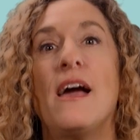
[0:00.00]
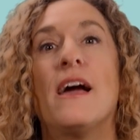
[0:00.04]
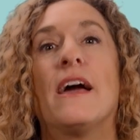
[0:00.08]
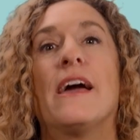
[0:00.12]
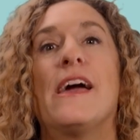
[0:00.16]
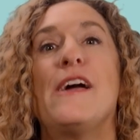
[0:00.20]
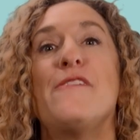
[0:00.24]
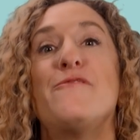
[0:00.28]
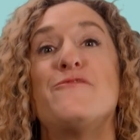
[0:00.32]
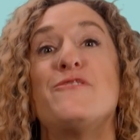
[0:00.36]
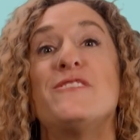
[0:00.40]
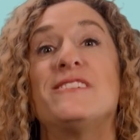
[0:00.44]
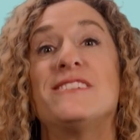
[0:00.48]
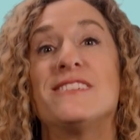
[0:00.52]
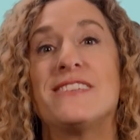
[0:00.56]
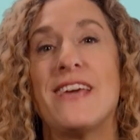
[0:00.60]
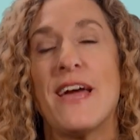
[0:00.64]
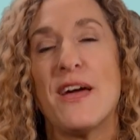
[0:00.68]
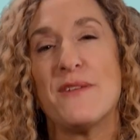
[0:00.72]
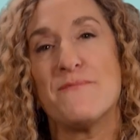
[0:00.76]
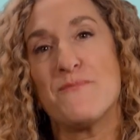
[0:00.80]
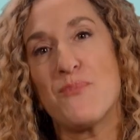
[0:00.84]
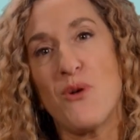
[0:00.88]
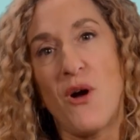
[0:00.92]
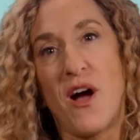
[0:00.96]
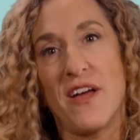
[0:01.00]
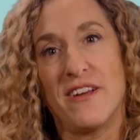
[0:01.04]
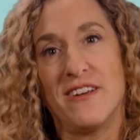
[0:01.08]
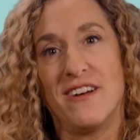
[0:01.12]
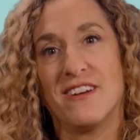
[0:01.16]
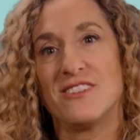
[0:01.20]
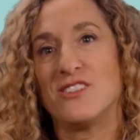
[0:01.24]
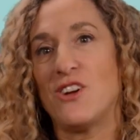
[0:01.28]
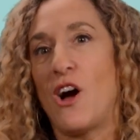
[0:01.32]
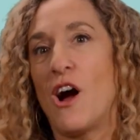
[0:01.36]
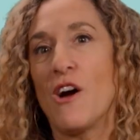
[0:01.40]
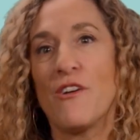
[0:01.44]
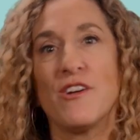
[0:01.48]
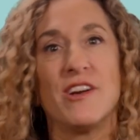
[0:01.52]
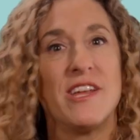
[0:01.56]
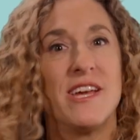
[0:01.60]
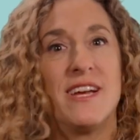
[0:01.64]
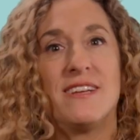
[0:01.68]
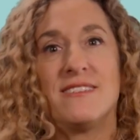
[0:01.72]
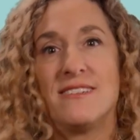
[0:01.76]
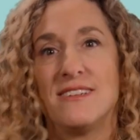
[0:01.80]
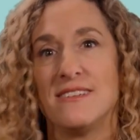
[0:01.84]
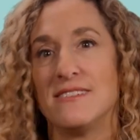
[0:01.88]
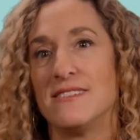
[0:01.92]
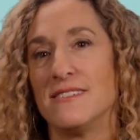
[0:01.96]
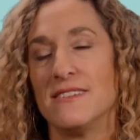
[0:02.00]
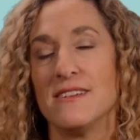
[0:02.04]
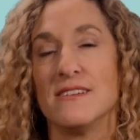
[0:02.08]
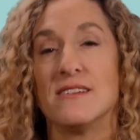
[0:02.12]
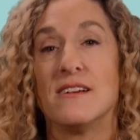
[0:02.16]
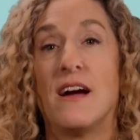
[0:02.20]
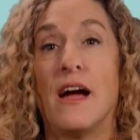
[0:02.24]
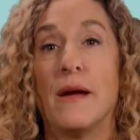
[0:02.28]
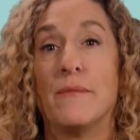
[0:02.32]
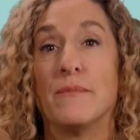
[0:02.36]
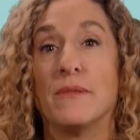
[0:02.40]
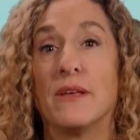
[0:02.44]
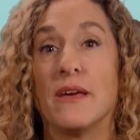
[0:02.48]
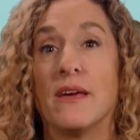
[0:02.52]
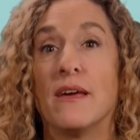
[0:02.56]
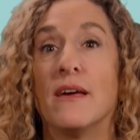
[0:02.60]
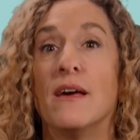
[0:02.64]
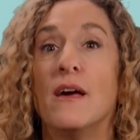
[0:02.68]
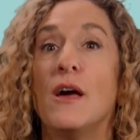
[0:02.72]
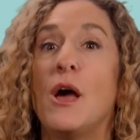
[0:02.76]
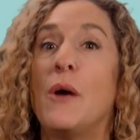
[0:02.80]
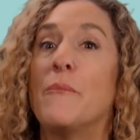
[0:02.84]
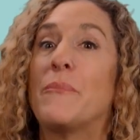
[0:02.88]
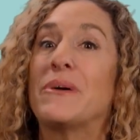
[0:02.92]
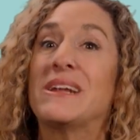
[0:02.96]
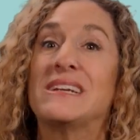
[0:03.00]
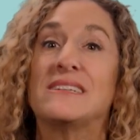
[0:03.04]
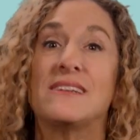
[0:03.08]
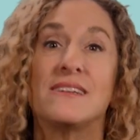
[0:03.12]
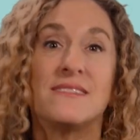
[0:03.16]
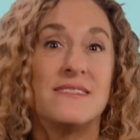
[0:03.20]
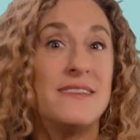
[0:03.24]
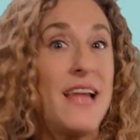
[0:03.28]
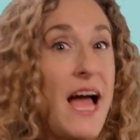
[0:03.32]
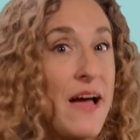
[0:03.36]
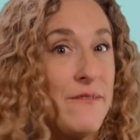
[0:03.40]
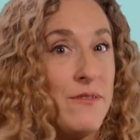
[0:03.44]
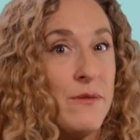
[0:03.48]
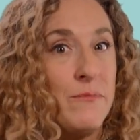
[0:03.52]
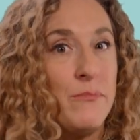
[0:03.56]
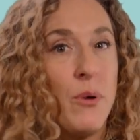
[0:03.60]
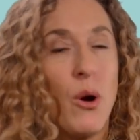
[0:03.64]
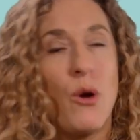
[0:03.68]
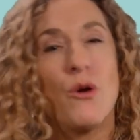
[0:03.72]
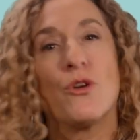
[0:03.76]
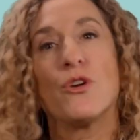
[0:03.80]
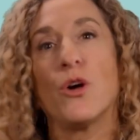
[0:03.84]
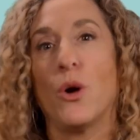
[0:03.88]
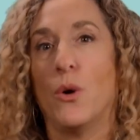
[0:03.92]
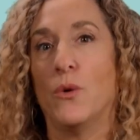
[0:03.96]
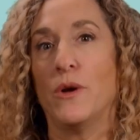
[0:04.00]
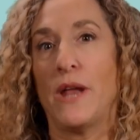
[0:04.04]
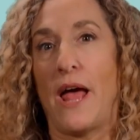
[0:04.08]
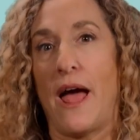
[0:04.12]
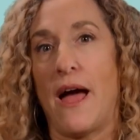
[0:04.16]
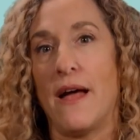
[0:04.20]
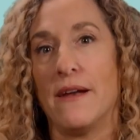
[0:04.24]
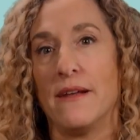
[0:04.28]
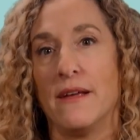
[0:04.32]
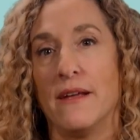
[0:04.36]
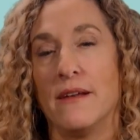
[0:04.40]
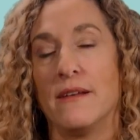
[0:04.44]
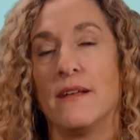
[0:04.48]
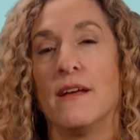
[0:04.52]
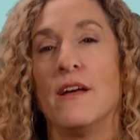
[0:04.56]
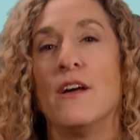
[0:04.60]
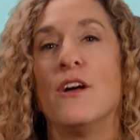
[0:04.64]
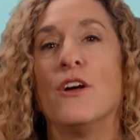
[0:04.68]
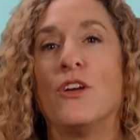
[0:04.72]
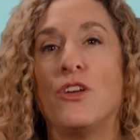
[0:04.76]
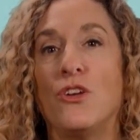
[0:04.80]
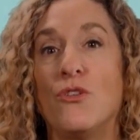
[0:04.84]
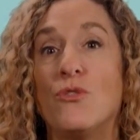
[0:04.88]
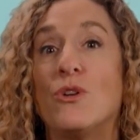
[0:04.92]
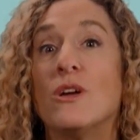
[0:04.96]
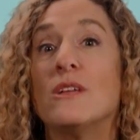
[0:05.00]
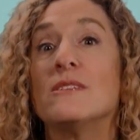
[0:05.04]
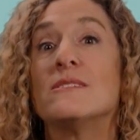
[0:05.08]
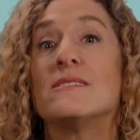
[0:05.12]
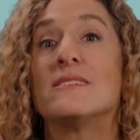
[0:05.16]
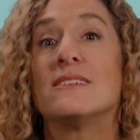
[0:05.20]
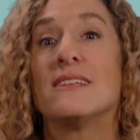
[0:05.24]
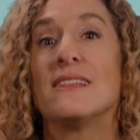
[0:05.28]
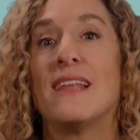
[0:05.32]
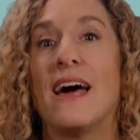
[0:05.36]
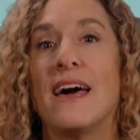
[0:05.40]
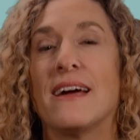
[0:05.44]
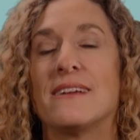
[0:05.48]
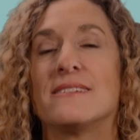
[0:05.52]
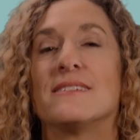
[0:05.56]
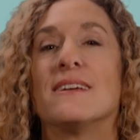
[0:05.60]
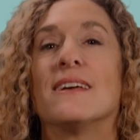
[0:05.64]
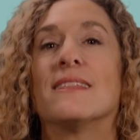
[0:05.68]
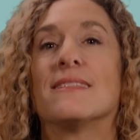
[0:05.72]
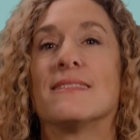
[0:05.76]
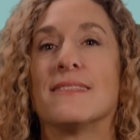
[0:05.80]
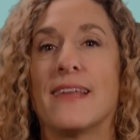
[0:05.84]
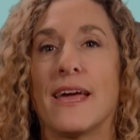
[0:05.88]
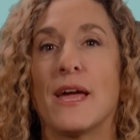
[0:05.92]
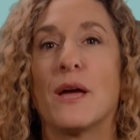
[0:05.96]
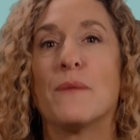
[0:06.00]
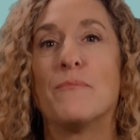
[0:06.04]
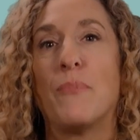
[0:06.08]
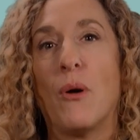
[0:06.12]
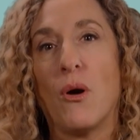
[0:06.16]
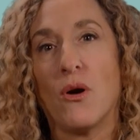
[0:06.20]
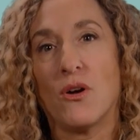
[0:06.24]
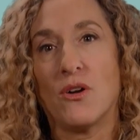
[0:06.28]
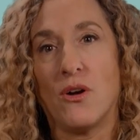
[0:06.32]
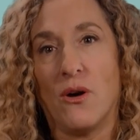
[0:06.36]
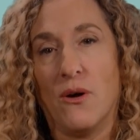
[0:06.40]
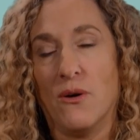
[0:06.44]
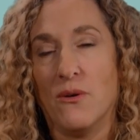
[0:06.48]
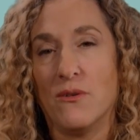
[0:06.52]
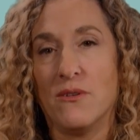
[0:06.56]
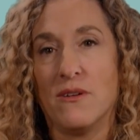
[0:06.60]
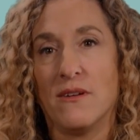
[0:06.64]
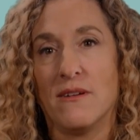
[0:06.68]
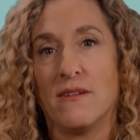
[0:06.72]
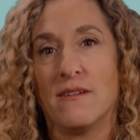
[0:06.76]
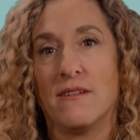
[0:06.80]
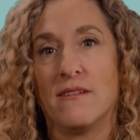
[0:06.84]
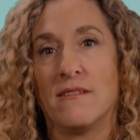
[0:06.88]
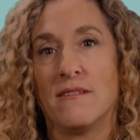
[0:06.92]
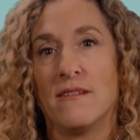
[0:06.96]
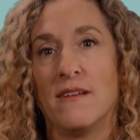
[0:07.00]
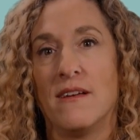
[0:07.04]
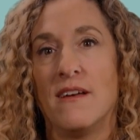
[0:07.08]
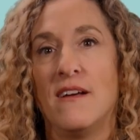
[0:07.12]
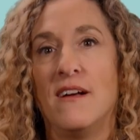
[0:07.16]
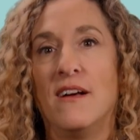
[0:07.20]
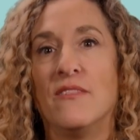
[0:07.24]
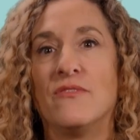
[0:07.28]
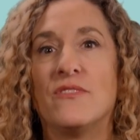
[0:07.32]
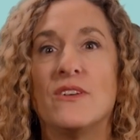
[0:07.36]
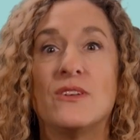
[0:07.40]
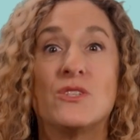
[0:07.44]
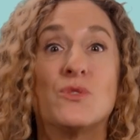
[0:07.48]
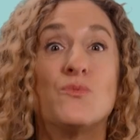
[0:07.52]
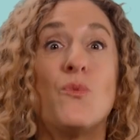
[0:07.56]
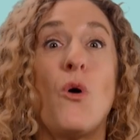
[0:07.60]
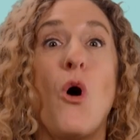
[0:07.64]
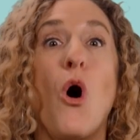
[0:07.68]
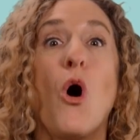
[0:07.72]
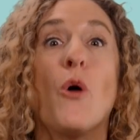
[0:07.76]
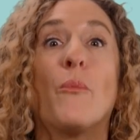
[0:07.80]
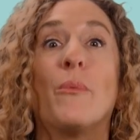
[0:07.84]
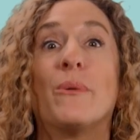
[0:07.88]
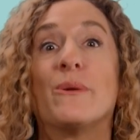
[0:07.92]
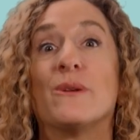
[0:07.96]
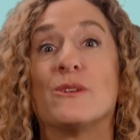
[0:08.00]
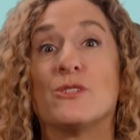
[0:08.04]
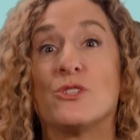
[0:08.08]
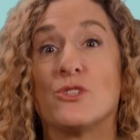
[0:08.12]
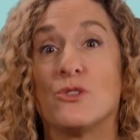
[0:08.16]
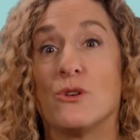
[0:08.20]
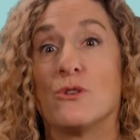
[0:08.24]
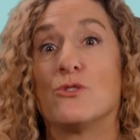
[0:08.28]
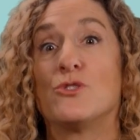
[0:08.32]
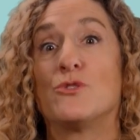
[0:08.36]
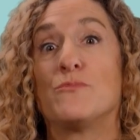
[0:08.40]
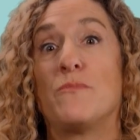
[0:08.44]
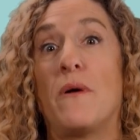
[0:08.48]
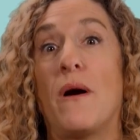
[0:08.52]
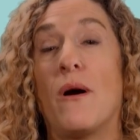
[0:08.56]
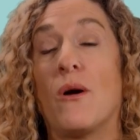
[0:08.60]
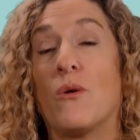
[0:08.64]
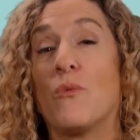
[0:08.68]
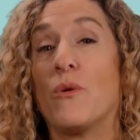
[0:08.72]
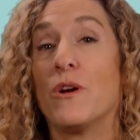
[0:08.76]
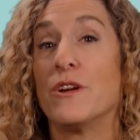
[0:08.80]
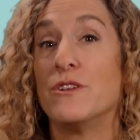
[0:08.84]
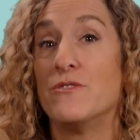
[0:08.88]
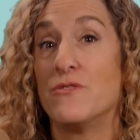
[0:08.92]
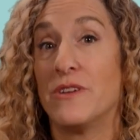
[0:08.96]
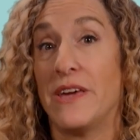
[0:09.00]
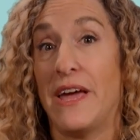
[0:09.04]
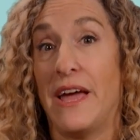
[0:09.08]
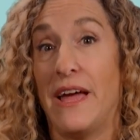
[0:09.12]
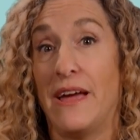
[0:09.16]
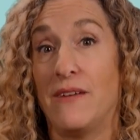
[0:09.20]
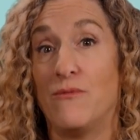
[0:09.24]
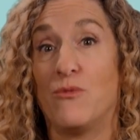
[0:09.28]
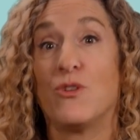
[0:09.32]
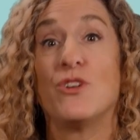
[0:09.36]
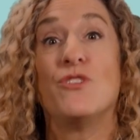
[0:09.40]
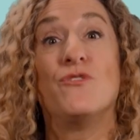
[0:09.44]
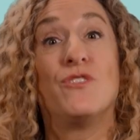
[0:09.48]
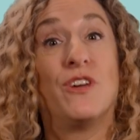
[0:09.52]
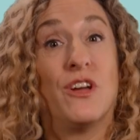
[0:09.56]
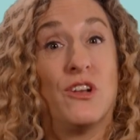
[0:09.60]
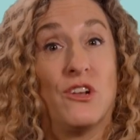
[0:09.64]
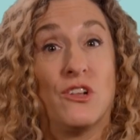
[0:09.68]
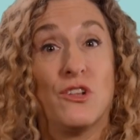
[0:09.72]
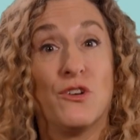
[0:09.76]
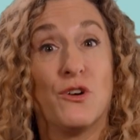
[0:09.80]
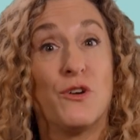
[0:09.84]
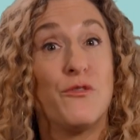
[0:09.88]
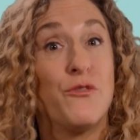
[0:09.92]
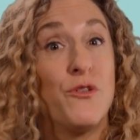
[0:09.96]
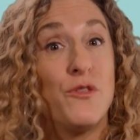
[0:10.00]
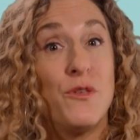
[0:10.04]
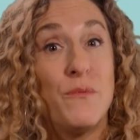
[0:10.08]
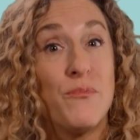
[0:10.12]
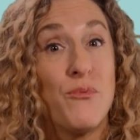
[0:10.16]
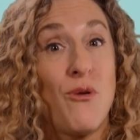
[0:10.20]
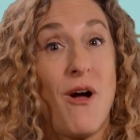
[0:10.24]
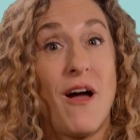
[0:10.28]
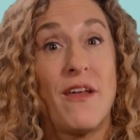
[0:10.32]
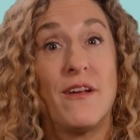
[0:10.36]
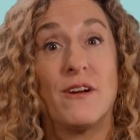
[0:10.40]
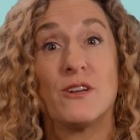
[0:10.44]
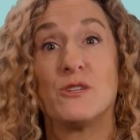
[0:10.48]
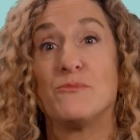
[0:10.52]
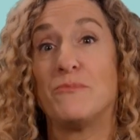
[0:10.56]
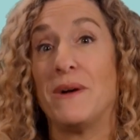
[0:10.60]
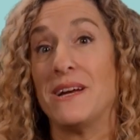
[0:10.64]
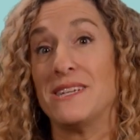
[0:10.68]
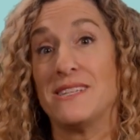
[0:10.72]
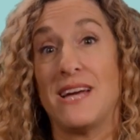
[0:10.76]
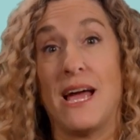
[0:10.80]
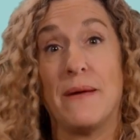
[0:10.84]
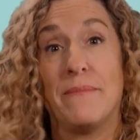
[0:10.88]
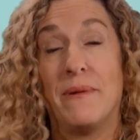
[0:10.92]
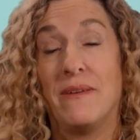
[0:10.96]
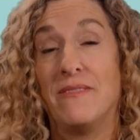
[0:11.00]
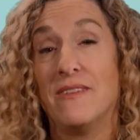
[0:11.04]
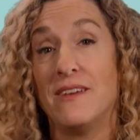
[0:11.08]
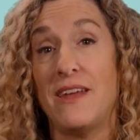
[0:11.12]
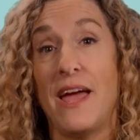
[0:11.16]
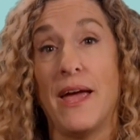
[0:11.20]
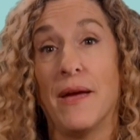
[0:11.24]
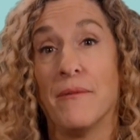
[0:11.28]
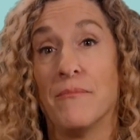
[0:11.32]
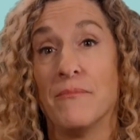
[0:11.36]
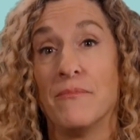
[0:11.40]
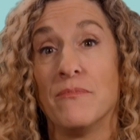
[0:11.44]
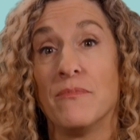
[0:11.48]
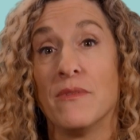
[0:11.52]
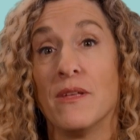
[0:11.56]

If the scanned product already exists in Timely, but it doesn't have a barcode added, you can select Link Barcode. This will open a search bar where you can look for the product by typing the name.